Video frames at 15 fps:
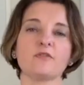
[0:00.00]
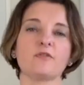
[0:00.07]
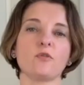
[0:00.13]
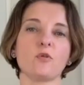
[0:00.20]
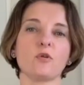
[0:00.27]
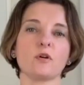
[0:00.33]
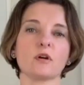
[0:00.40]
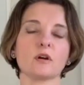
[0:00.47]

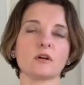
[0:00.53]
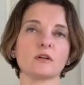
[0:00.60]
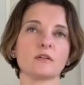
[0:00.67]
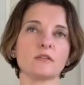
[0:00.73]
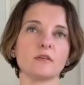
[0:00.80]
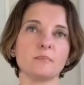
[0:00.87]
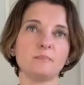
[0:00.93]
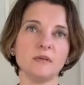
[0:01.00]

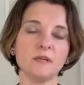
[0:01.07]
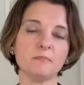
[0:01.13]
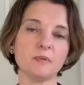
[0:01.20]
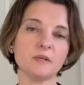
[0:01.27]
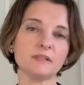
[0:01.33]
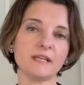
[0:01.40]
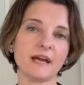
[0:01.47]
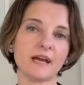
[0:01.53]
for the
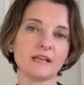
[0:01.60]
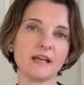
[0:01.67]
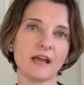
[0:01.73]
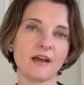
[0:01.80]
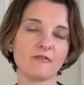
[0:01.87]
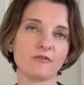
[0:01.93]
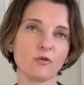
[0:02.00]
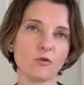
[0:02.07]
people that
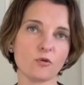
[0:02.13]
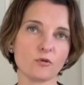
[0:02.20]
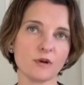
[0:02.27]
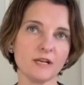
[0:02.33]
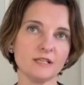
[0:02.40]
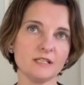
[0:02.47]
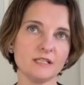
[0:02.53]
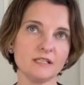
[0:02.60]
have
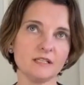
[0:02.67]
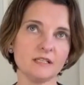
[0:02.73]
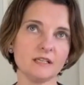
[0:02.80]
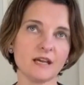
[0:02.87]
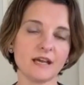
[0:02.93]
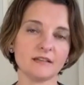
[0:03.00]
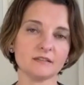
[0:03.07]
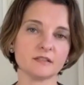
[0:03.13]
already
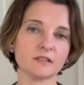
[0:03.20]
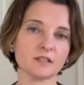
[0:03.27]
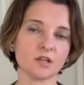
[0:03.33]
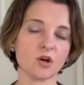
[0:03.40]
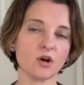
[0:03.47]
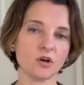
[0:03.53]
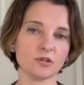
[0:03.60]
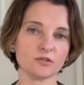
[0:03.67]
entered
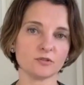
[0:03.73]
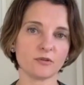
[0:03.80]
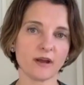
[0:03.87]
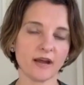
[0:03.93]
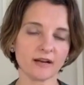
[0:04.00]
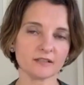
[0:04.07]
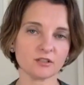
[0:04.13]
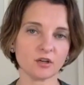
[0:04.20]

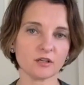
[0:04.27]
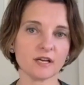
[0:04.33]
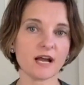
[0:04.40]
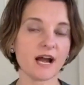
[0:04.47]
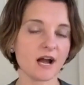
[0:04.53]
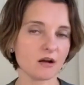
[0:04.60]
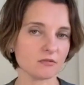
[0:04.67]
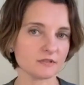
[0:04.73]
contract on a
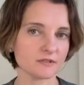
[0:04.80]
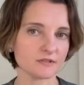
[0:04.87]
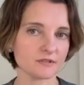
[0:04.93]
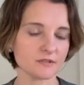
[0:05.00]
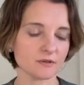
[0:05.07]
house.